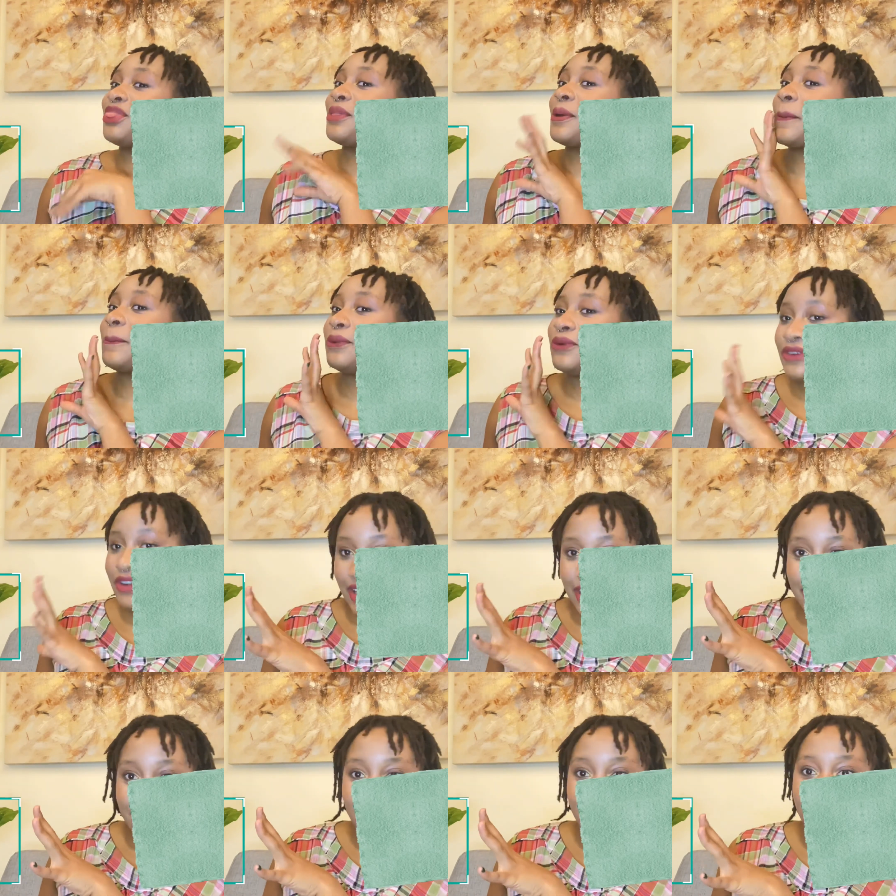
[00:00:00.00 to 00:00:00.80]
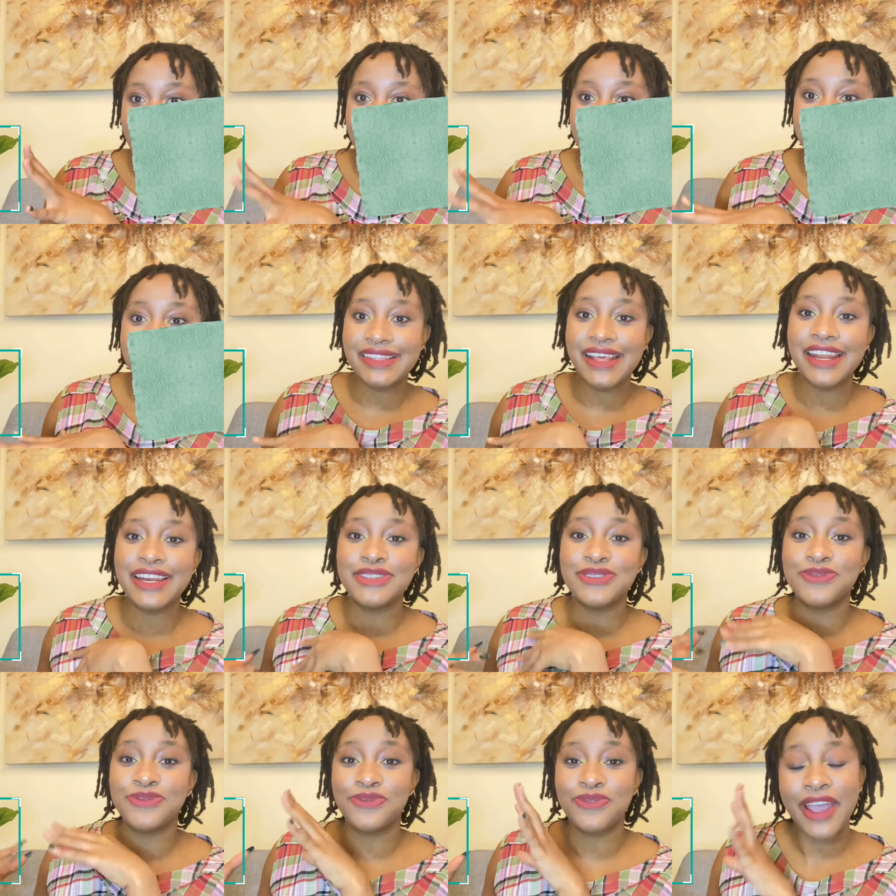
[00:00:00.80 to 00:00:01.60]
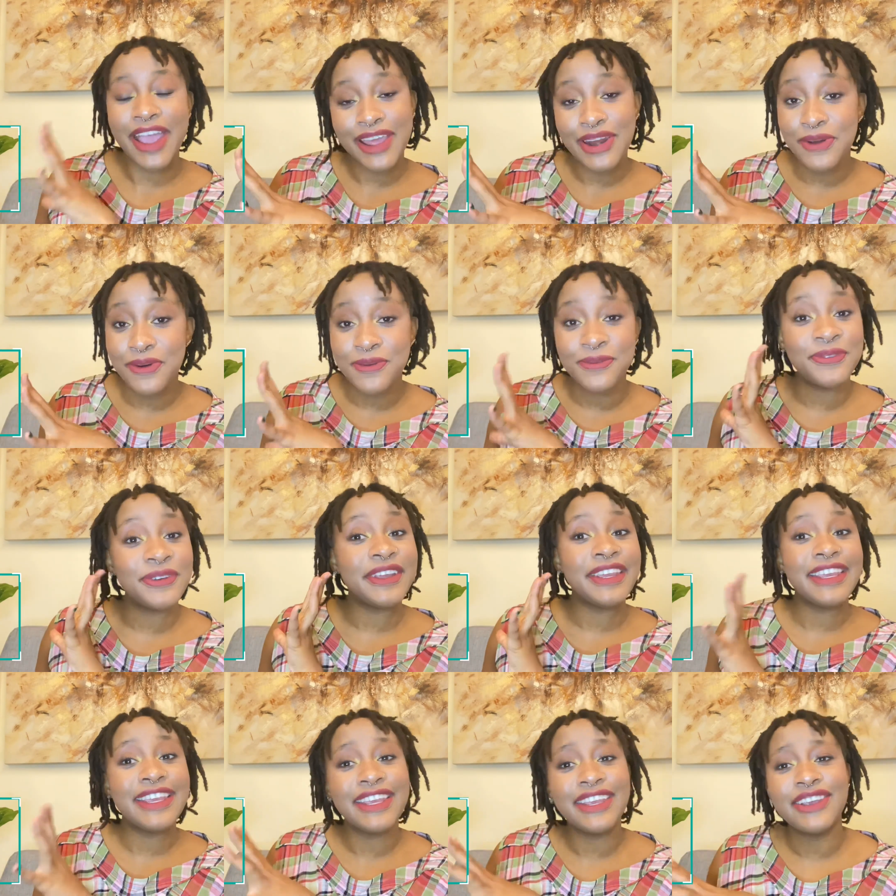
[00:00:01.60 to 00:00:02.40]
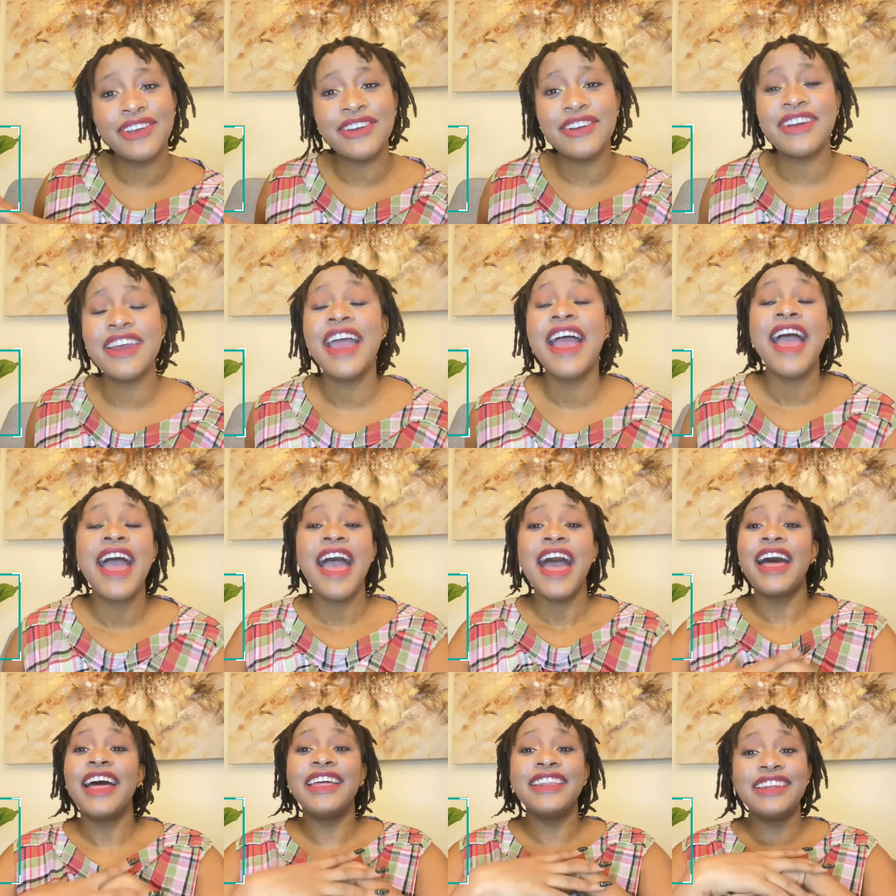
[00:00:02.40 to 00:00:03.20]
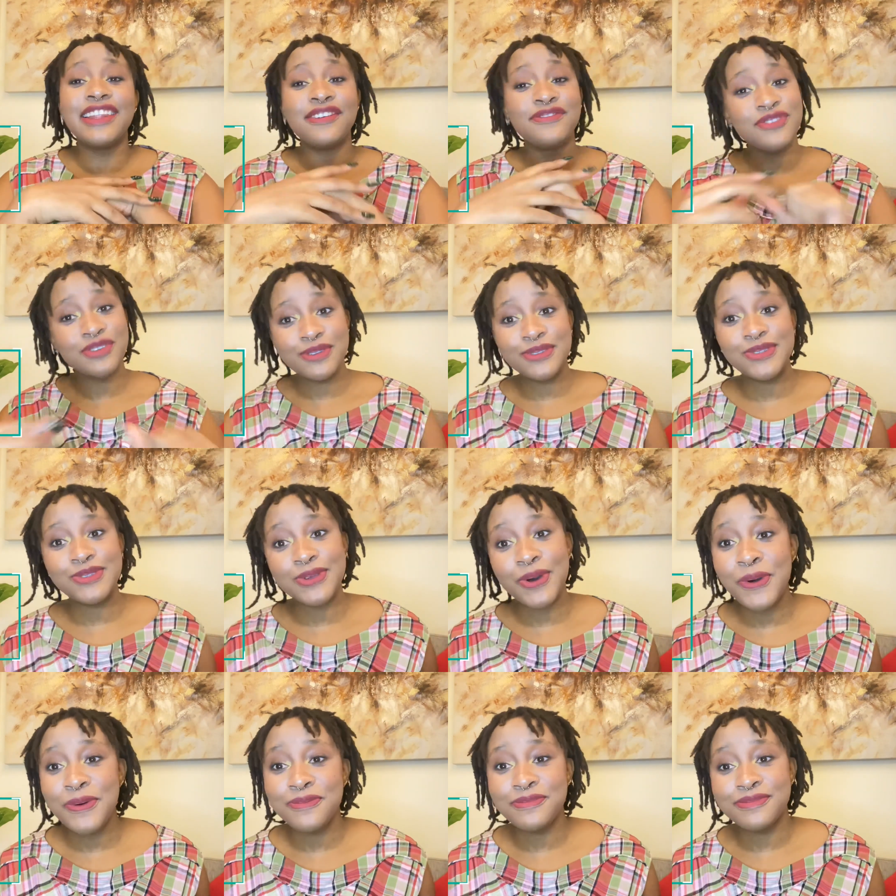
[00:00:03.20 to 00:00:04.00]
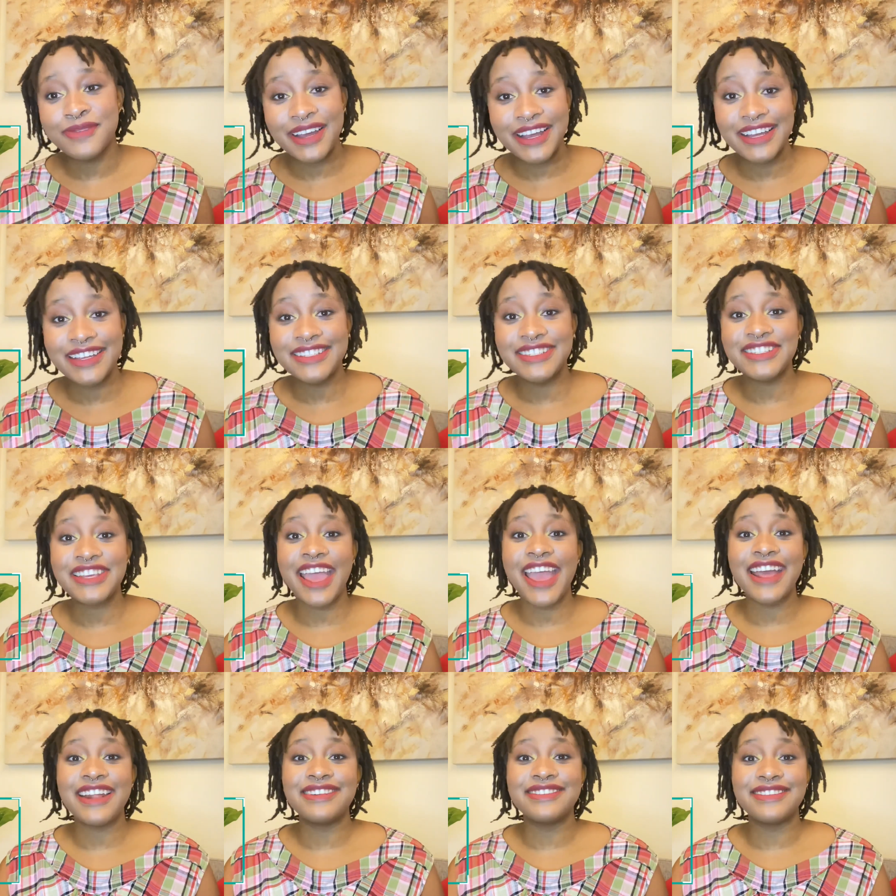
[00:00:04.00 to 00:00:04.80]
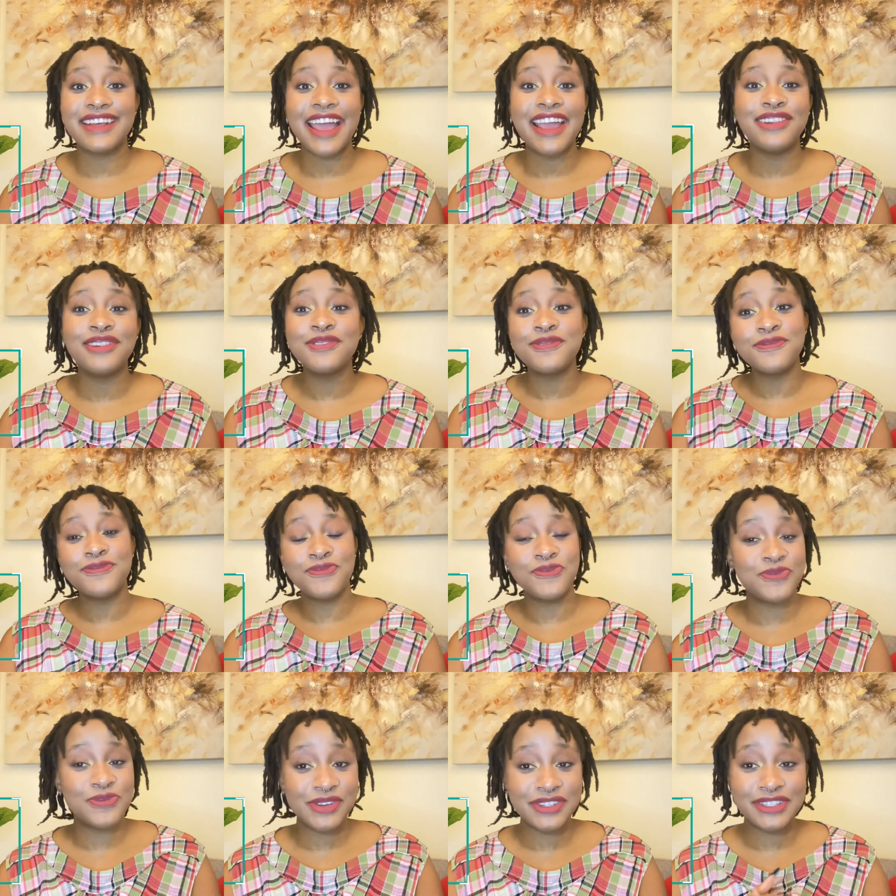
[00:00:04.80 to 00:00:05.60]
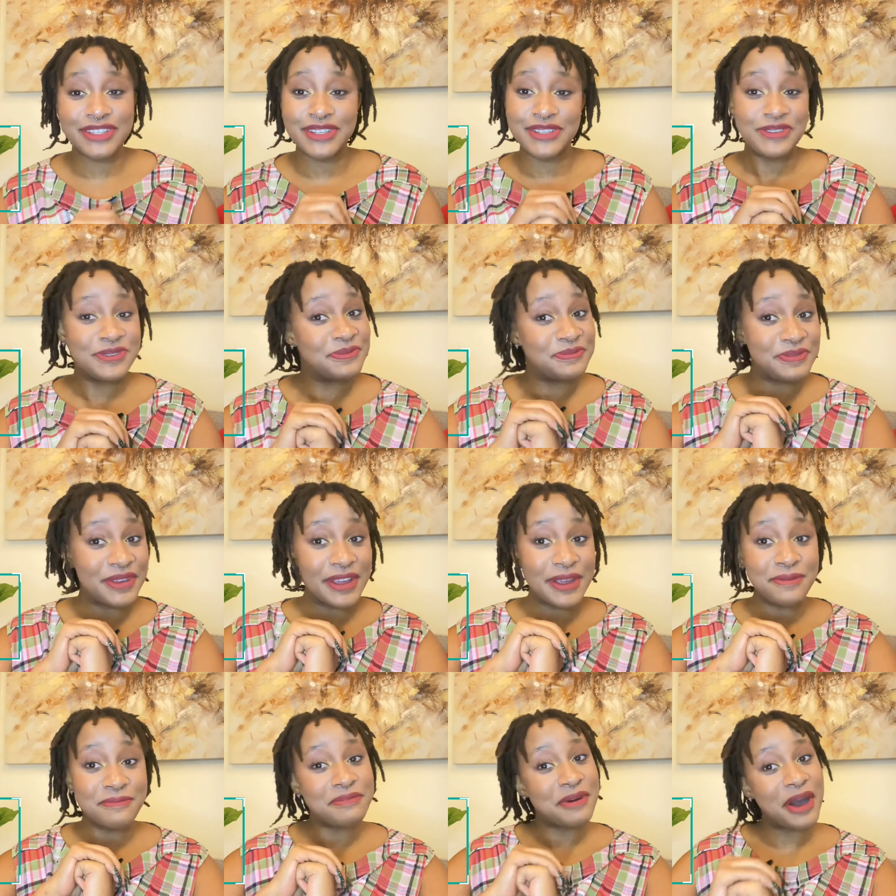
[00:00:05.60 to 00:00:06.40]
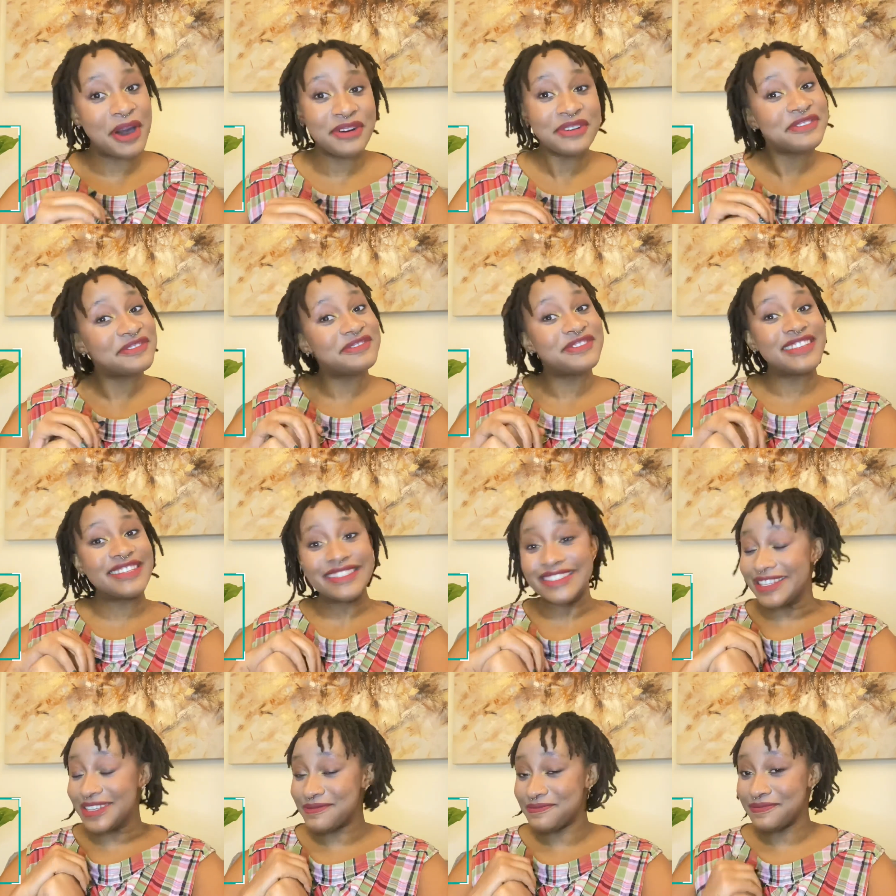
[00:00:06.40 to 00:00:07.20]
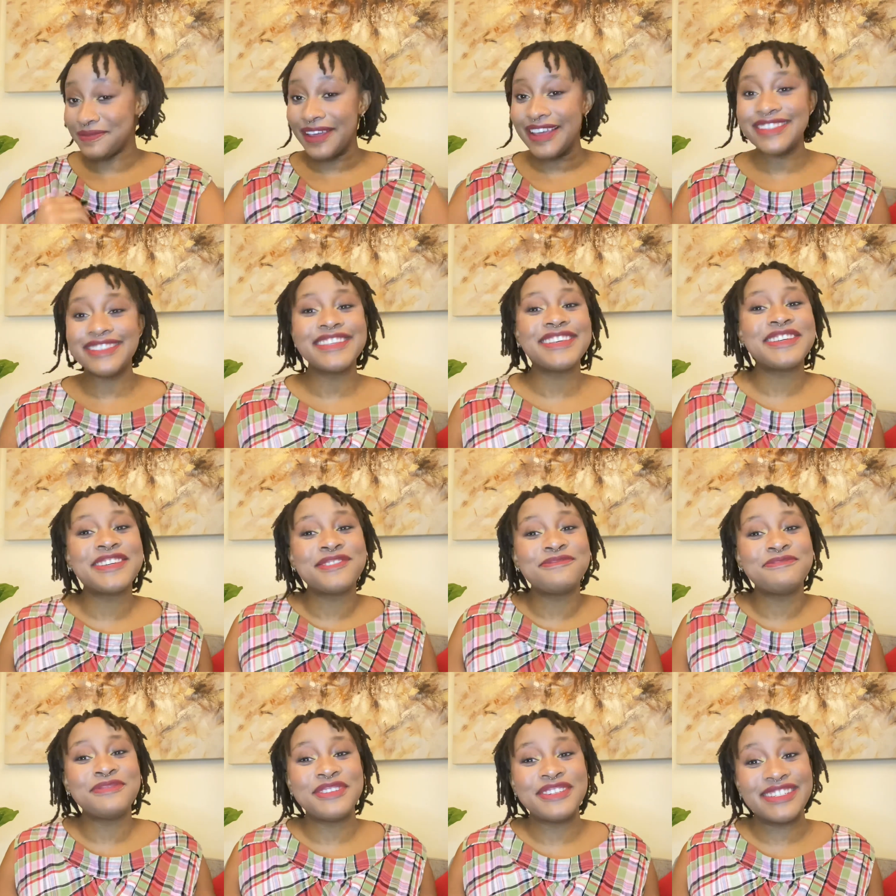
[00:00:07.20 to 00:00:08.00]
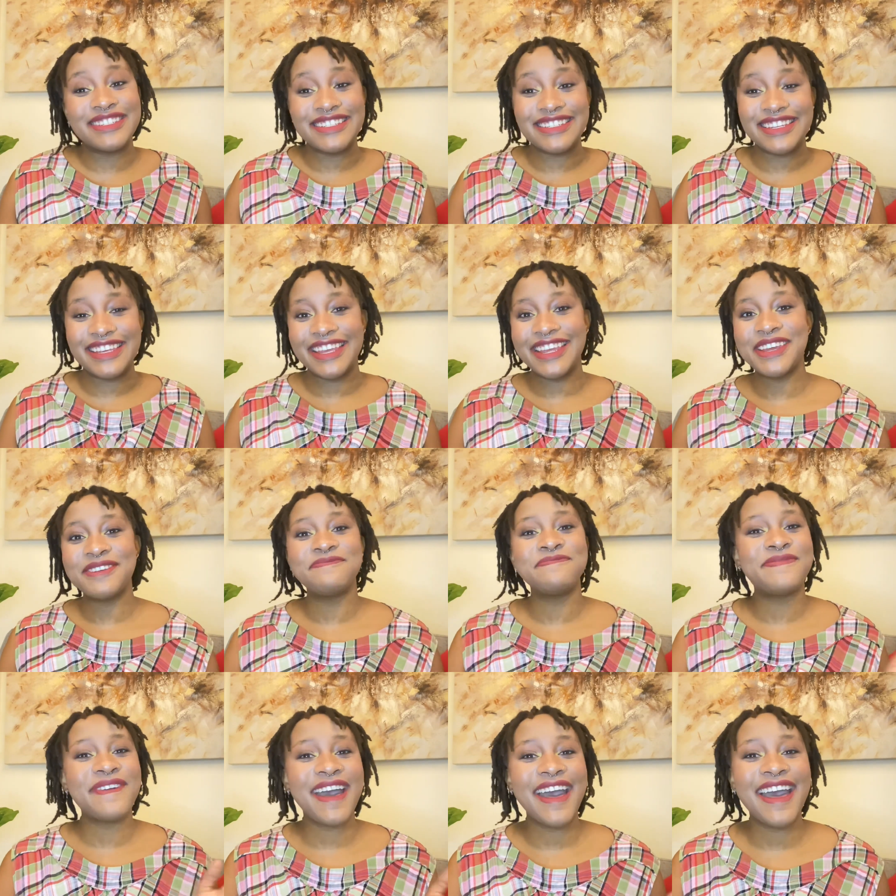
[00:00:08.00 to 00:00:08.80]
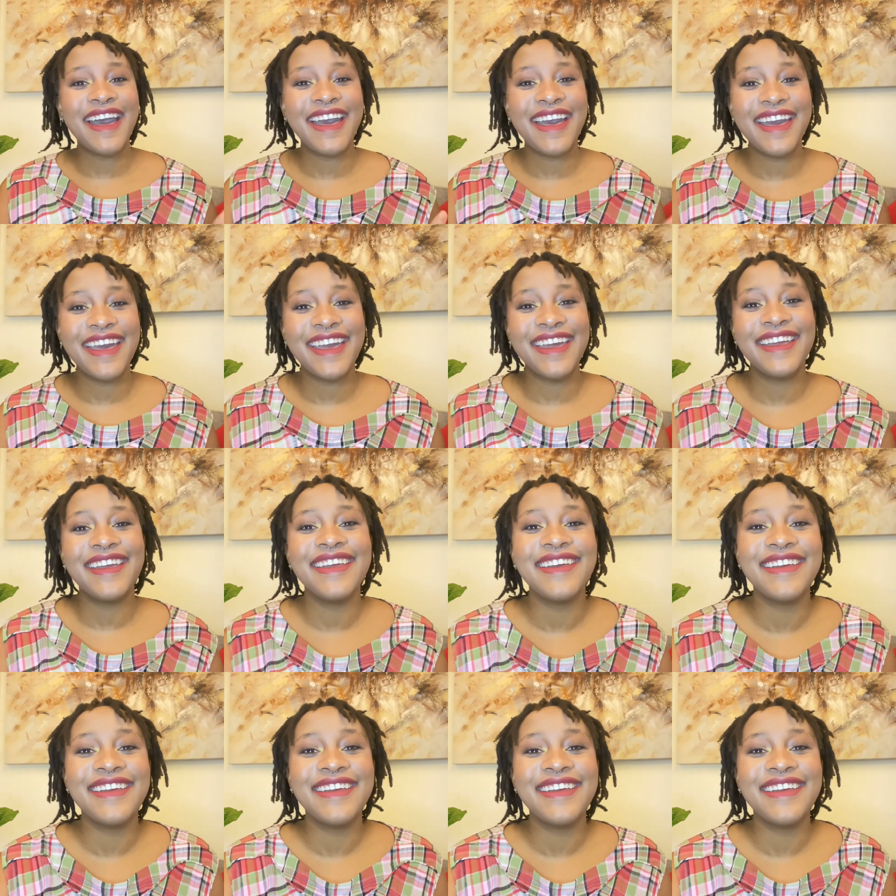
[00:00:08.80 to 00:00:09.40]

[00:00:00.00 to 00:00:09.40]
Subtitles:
the pretty face that is right over here. I love you so much, and I look forward to you being a part of this amazing community. Bye.